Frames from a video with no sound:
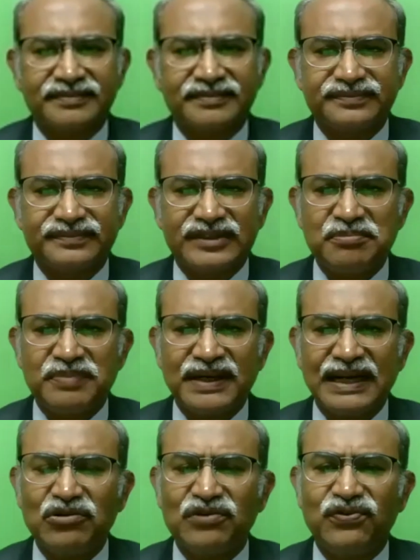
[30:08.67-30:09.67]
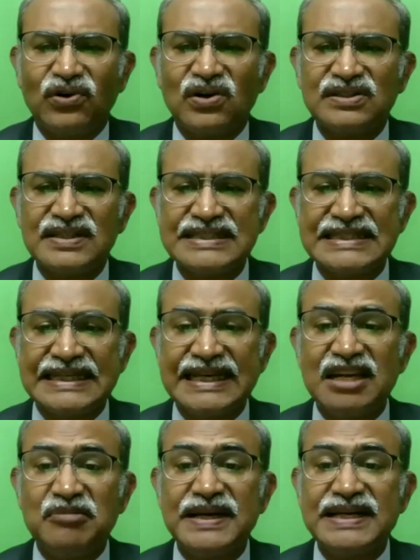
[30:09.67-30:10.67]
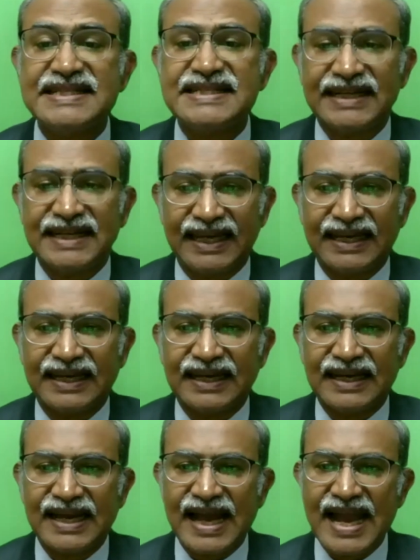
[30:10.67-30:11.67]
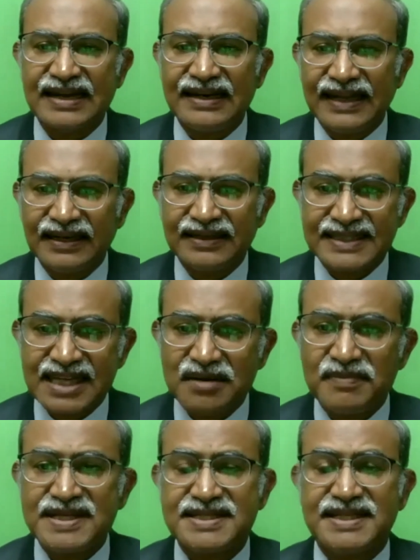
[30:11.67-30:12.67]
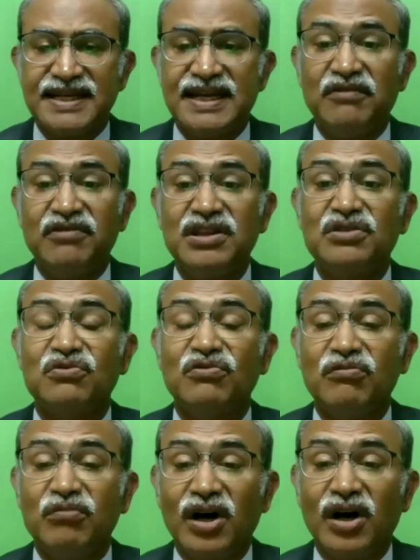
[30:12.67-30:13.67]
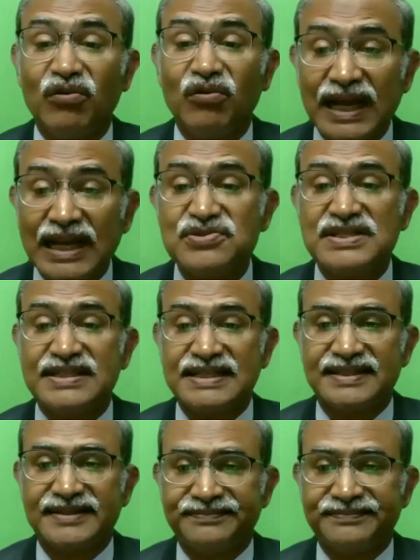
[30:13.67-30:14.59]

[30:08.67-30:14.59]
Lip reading: Simple, I would focus on skill-based training, and that skill-based training with moral values in it.